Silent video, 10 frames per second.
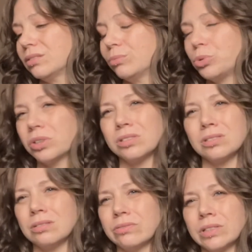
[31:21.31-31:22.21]
more
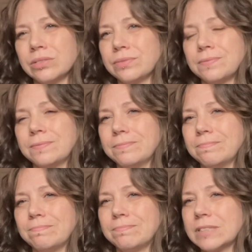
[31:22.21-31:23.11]
conservative
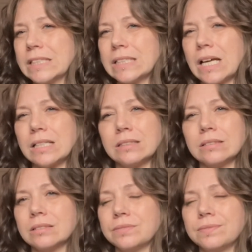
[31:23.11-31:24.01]

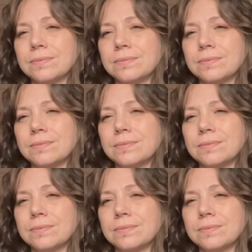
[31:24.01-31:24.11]
styles of